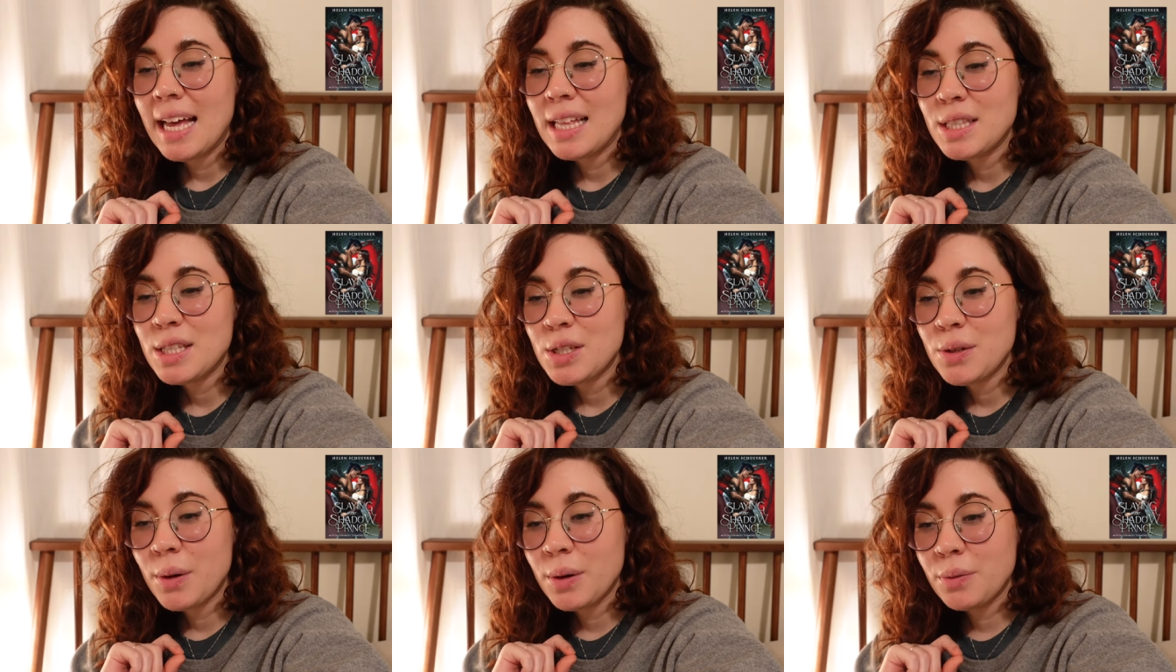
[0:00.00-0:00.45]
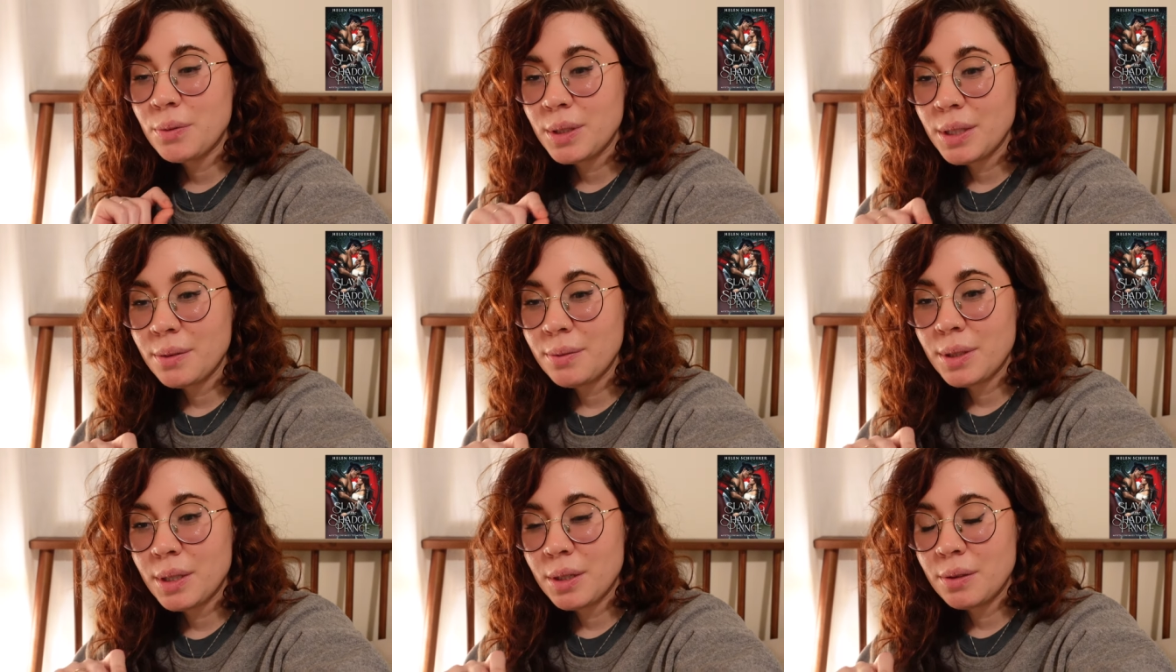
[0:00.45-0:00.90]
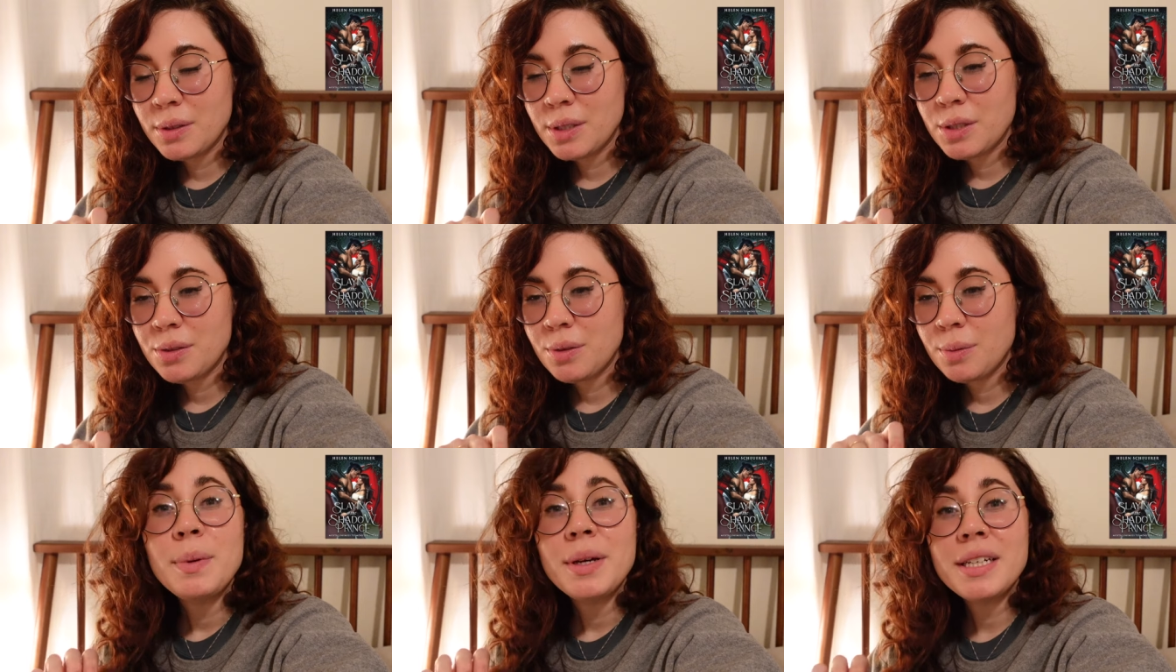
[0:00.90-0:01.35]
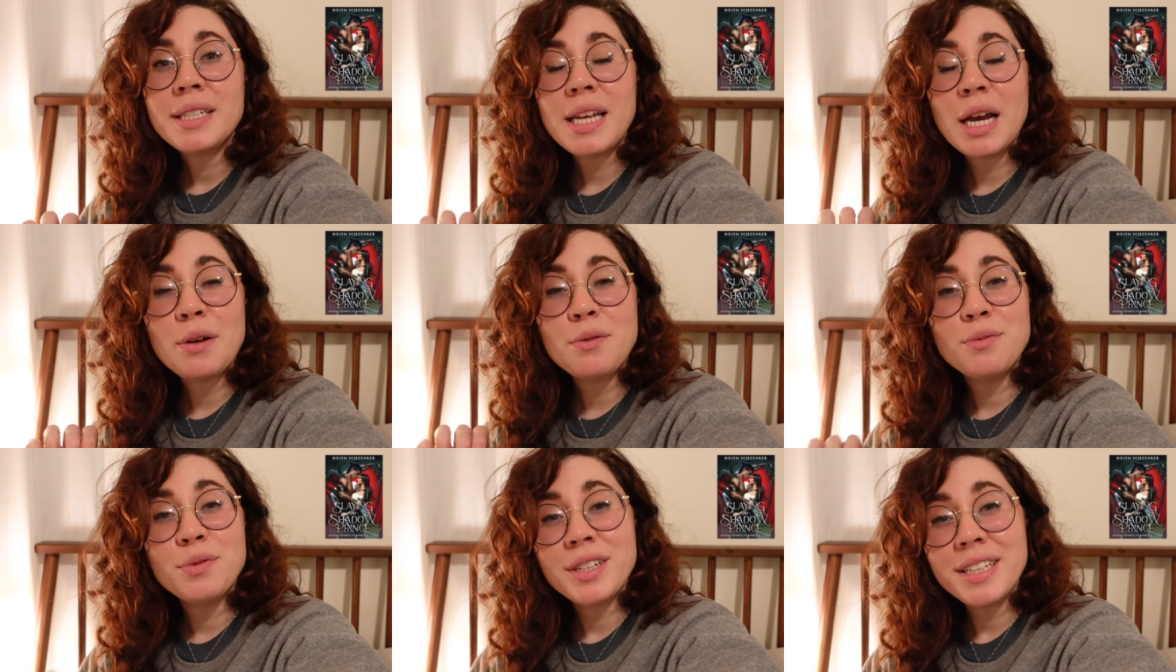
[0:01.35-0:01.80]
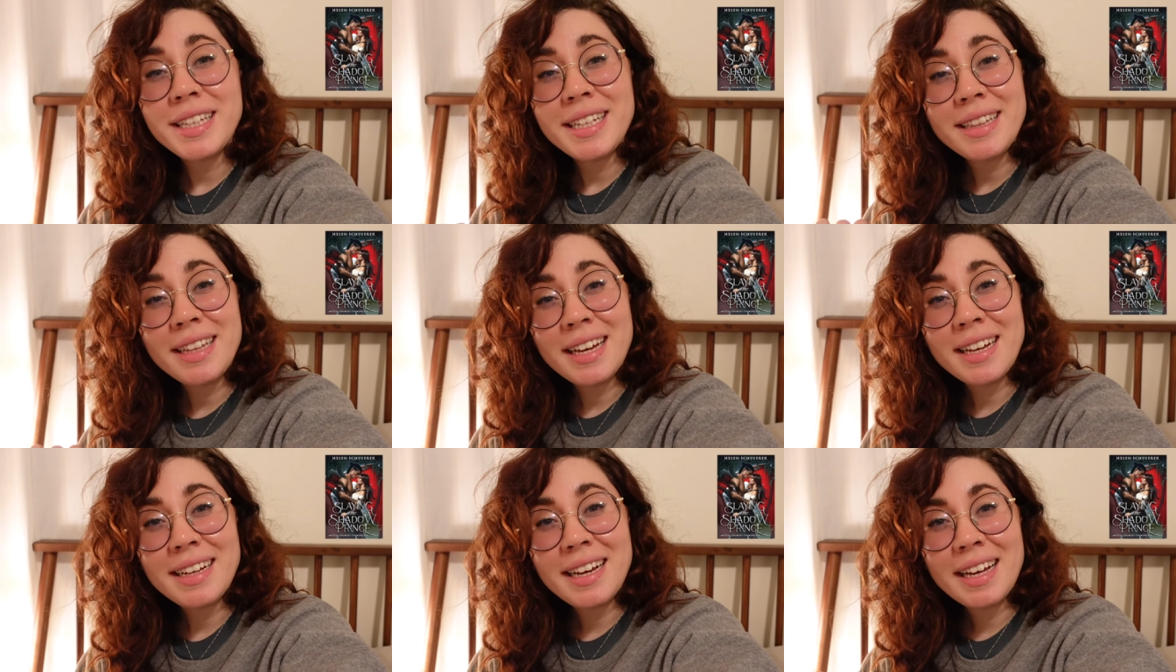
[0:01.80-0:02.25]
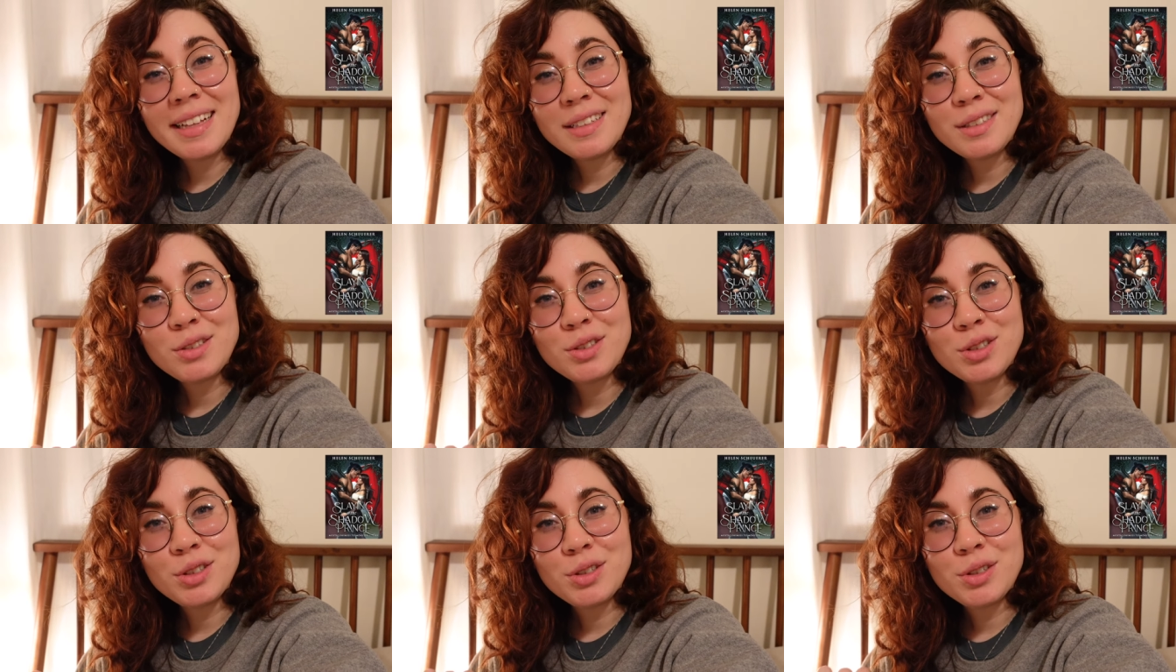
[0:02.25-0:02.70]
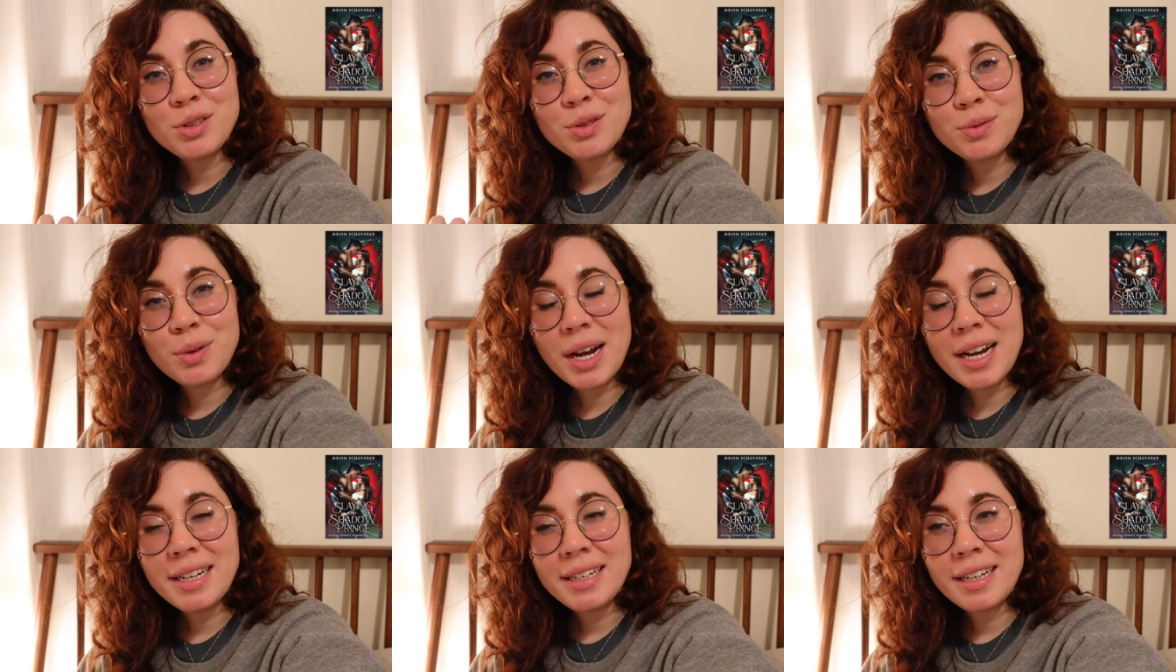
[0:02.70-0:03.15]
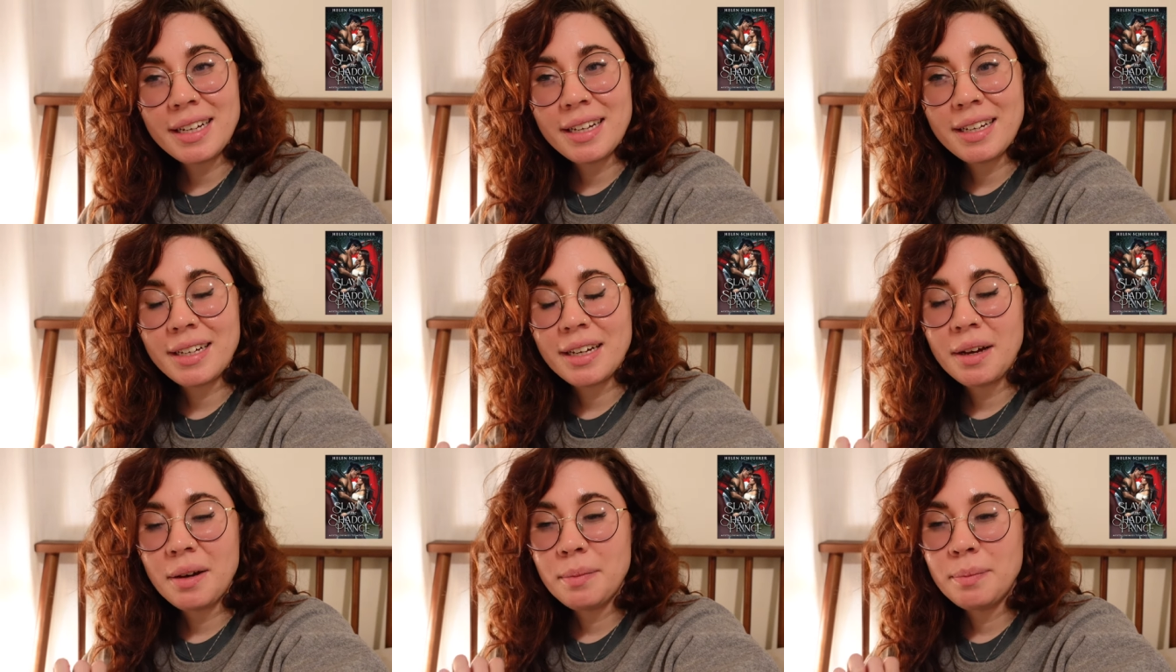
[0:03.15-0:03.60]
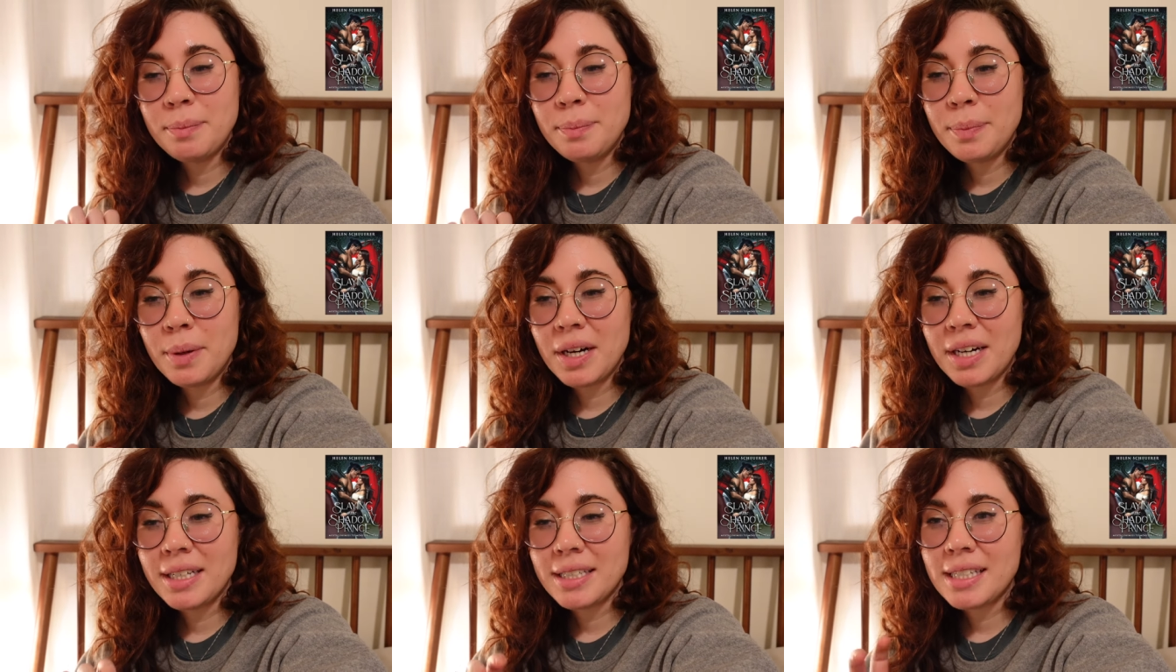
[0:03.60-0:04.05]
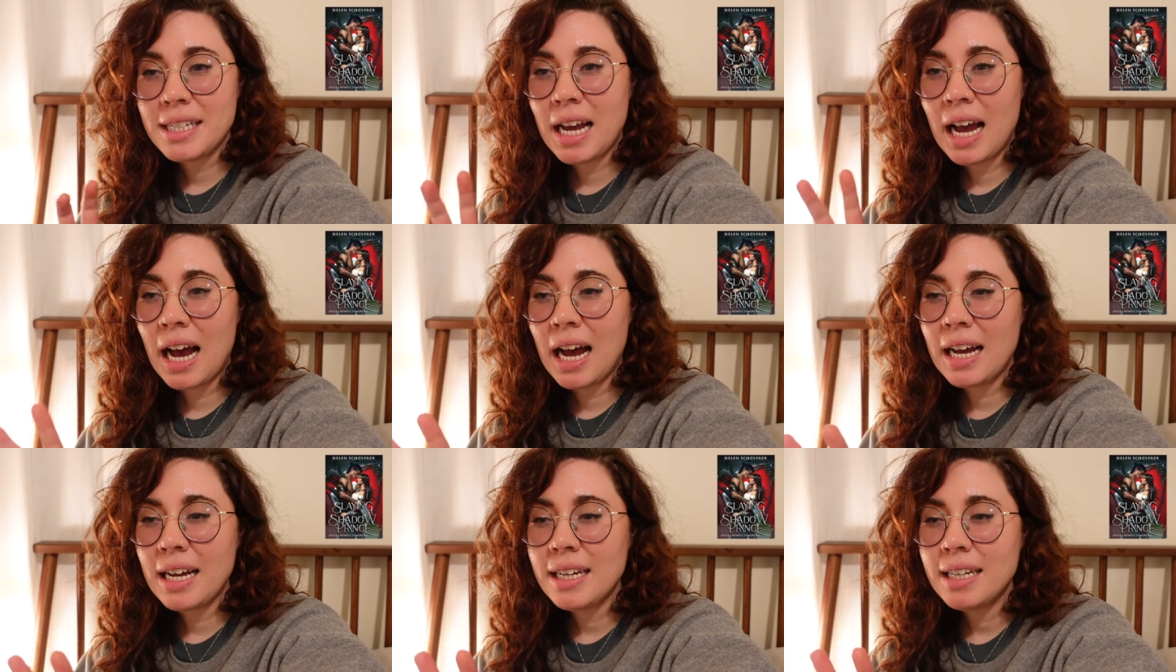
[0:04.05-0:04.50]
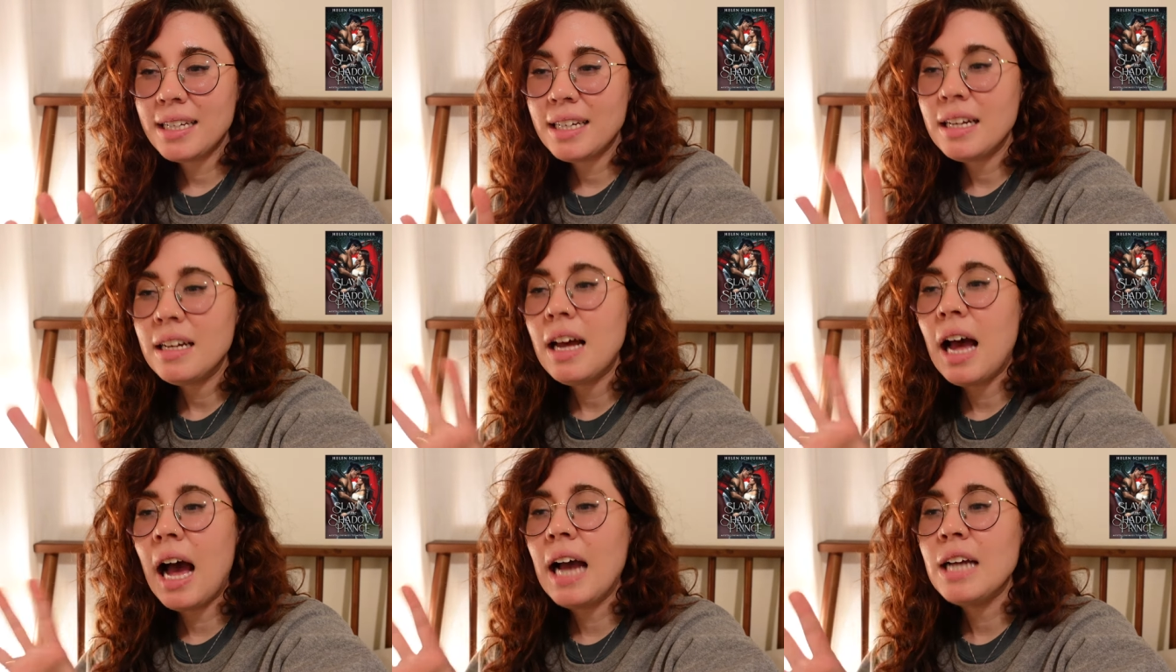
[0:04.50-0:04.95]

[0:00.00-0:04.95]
And so I really want to go into it because I really like Helen Schur's writing, but I